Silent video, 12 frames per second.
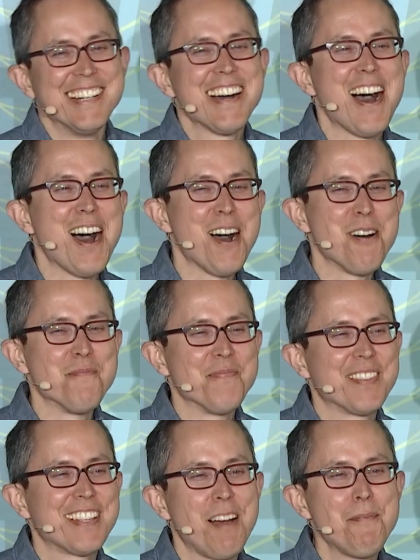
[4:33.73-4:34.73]

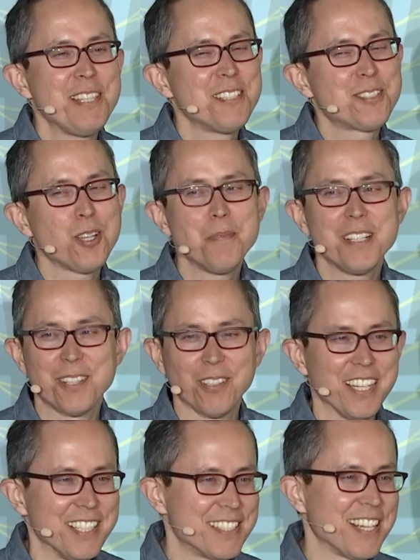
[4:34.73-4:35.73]
There's so many
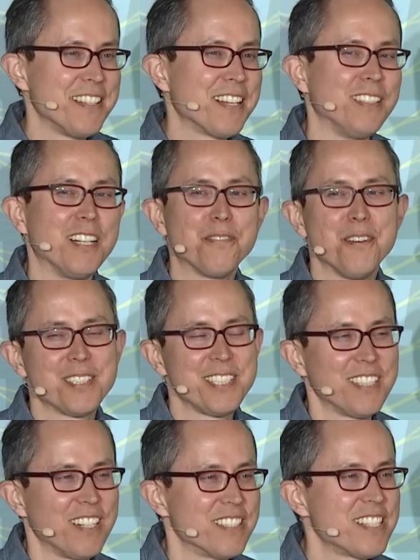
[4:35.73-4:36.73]
threads. I think a lot of folks
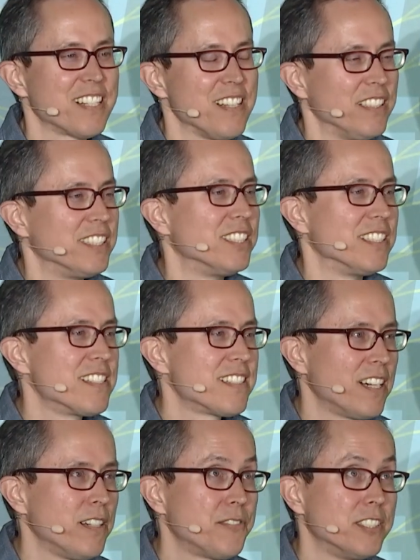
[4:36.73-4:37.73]
here are technologists.
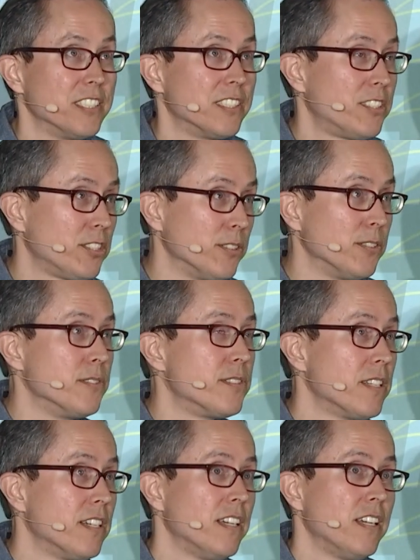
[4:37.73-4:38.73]
I'll have to just choose,
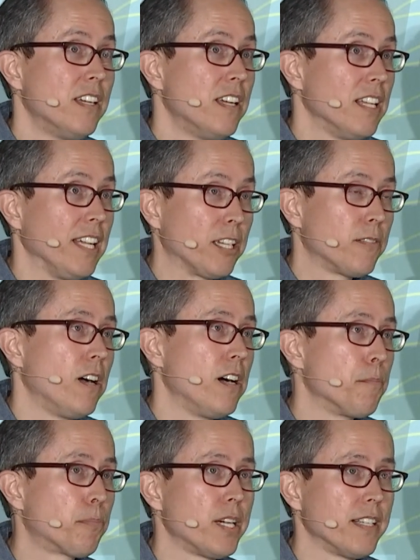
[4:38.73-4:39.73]
like
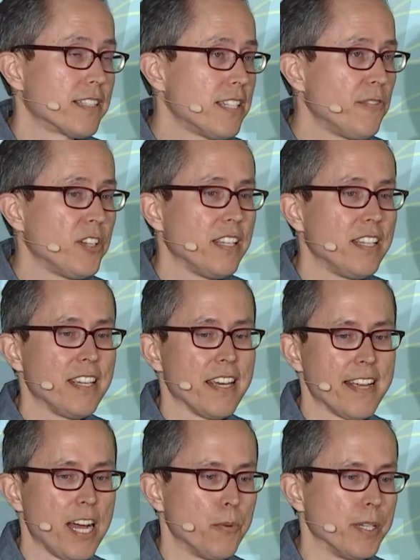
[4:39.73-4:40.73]
on productivity
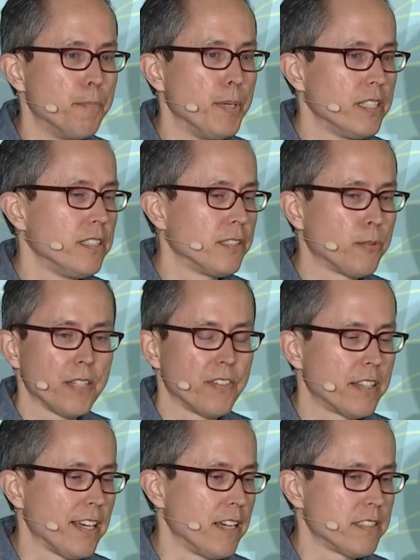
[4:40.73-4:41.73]
and how we build. We have
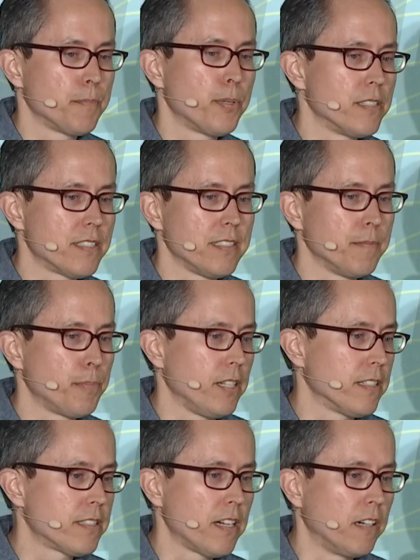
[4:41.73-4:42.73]
1,000-person
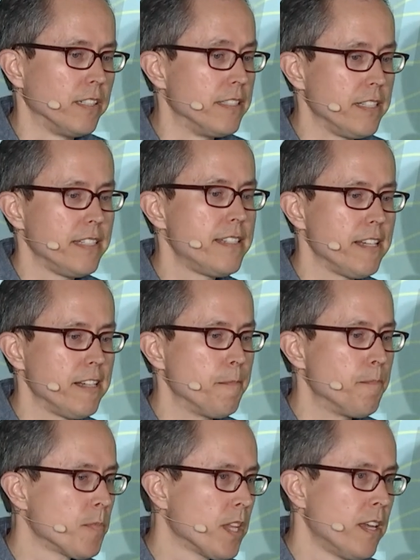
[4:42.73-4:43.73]
plus R&D
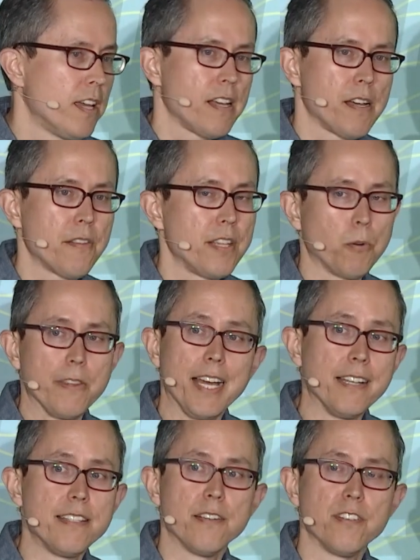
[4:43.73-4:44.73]
team. I don't think we're
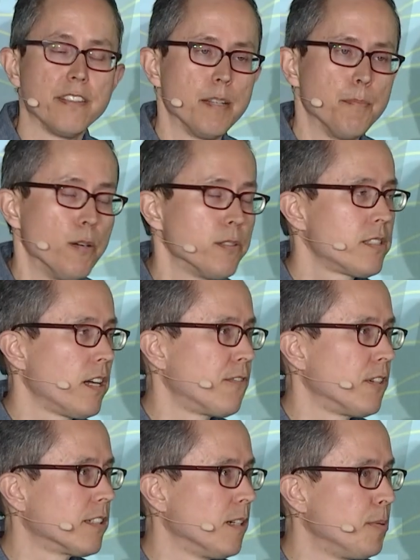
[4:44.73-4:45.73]
that different than most
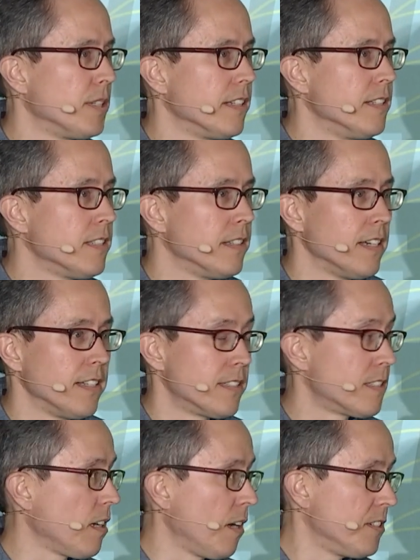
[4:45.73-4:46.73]
software companies in that
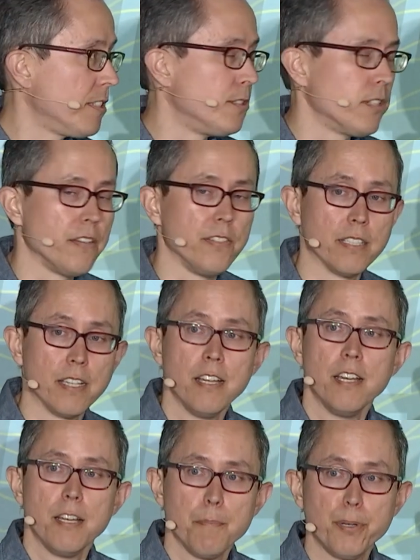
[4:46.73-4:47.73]
it's obviously driving
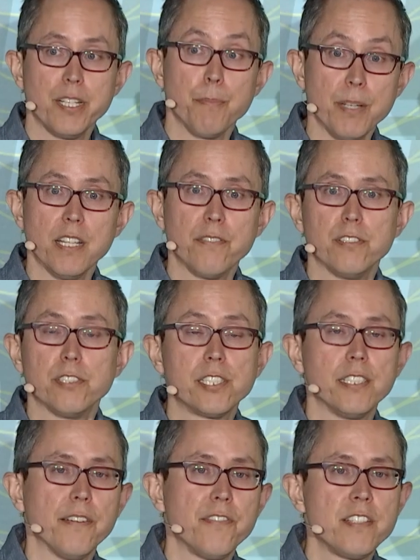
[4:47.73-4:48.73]
pretty meaningful
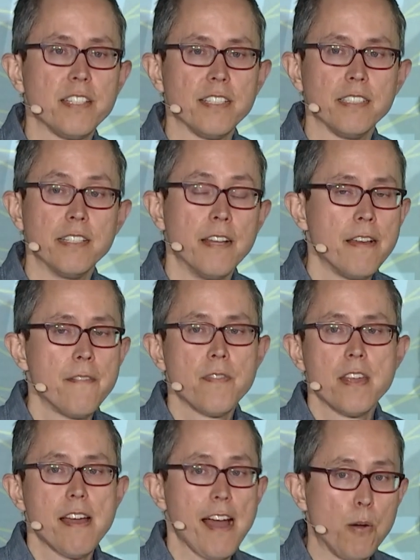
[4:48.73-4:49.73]
shift in
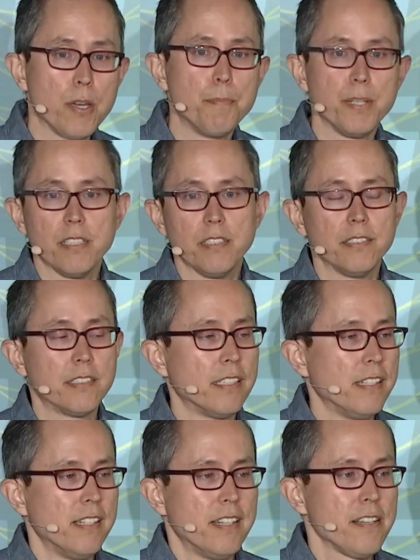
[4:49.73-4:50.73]
how we build,
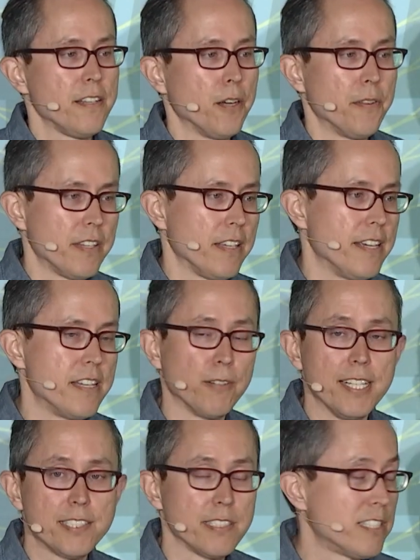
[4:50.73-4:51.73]
the
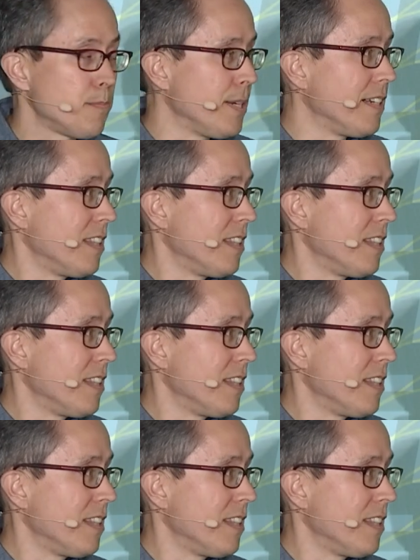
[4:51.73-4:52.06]
iteration speed.